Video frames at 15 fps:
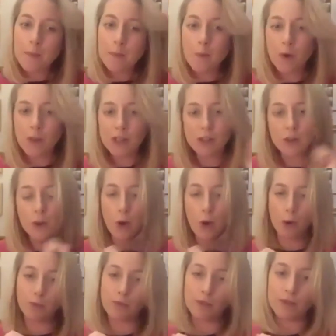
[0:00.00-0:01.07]
What is your
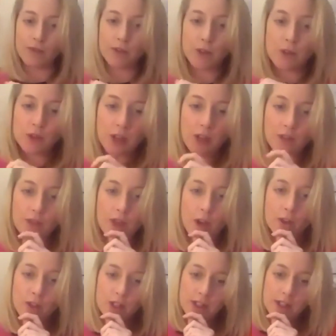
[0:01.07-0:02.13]
hope for the future of the
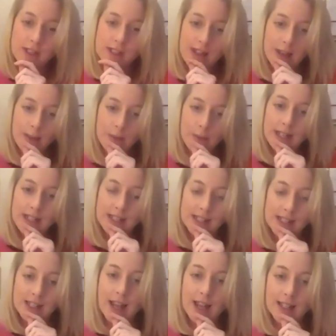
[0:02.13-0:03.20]
oceans and
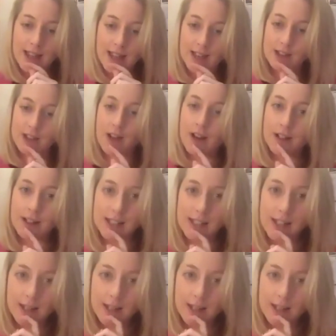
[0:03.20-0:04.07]
places like the Antarctic?